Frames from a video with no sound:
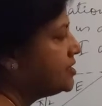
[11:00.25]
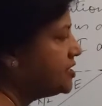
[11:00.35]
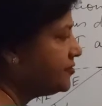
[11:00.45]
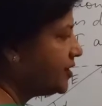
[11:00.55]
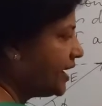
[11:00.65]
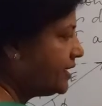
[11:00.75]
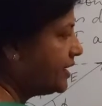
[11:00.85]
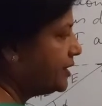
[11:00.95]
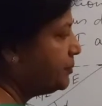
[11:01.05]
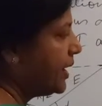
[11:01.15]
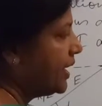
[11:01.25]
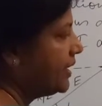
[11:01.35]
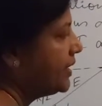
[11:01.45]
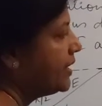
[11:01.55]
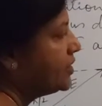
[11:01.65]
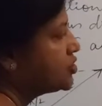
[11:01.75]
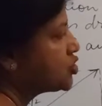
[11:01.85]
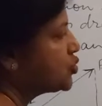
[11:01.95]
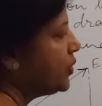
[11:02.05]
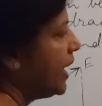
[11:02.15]
divided by
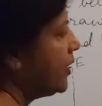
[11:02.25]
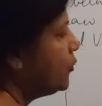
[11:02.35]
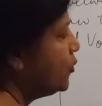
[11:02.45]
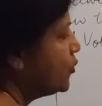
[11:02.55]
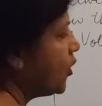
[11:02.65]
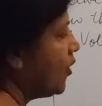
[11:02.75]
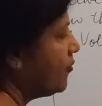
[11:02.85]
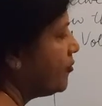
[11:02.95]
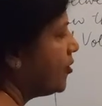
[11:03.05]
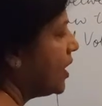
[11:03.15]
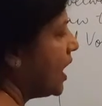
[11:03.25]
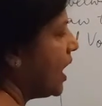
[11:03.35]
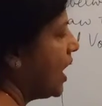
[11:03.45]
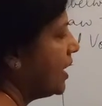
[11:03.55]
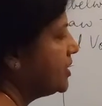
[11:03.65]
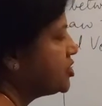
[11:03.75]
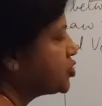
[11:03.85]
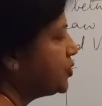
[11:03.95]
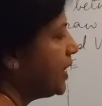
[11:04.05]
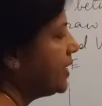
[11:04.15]
square root of R
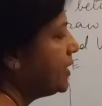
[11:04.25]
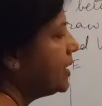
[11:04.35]
square